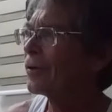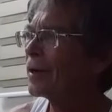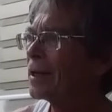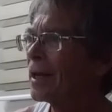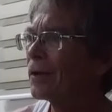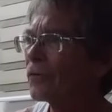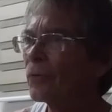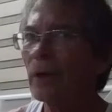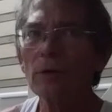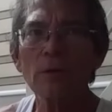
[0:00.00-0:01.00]
any nails
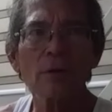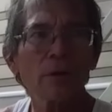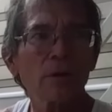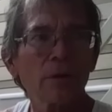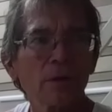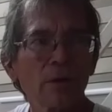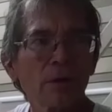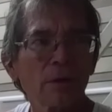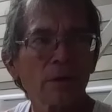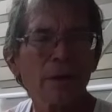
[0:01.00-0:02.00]
around?
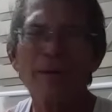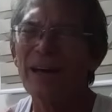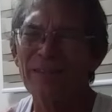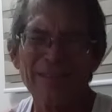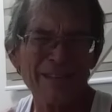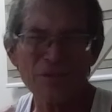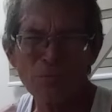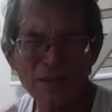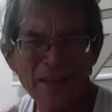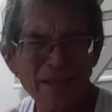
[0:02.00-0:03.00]
Come on, it's a
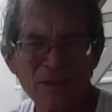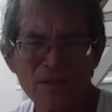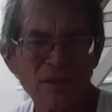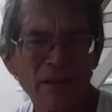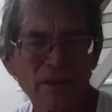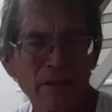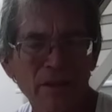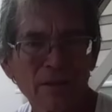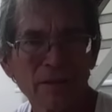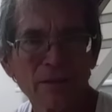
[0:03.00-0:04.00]
ridiculous idea.
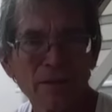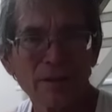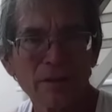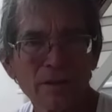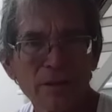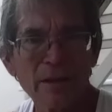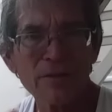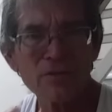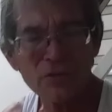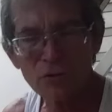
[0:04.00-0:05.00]

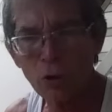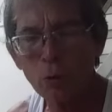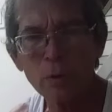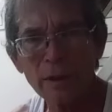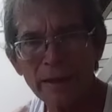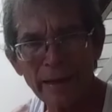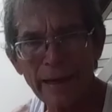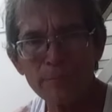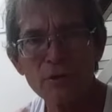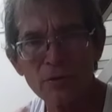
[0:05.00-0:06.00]
It's totally
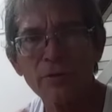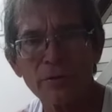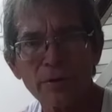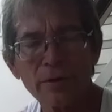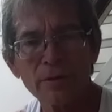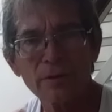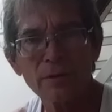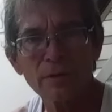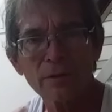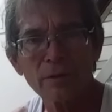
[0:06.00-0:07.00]
absurd.
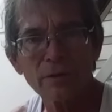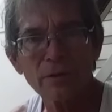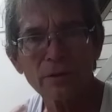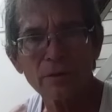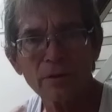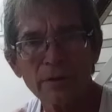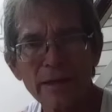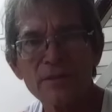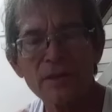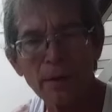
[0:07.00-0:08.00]

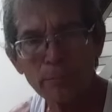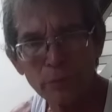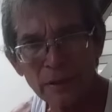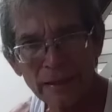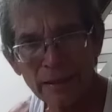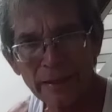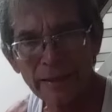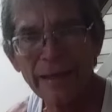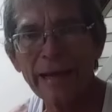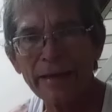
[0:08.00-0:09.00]
It's
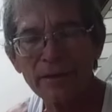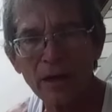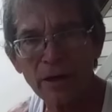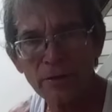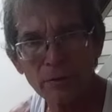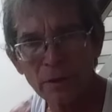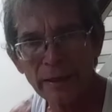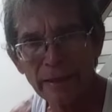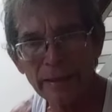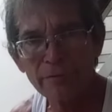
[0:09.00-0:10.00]
completely and
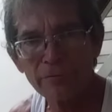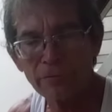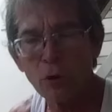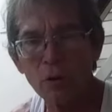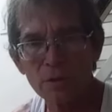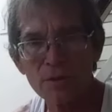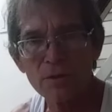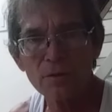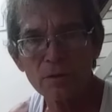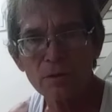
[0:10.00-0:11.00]
utterly
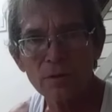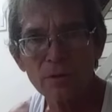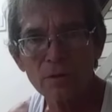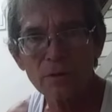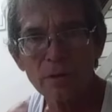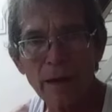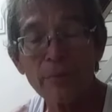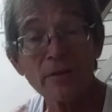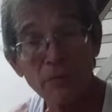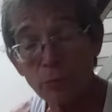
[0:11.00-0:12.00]
false. I
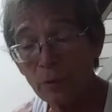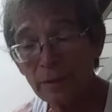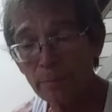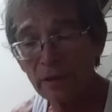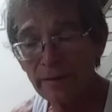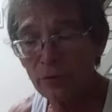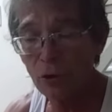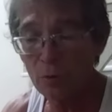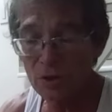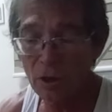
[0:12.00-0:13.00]
mean, if you really believe in
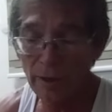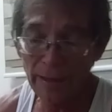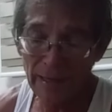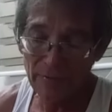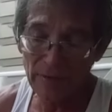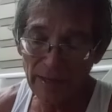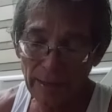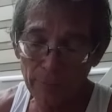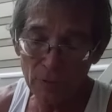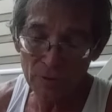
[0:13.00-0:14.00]
Noah's Ark, the
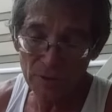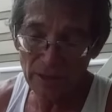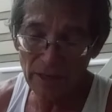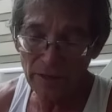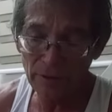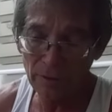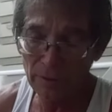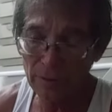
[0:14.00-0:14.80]
animals here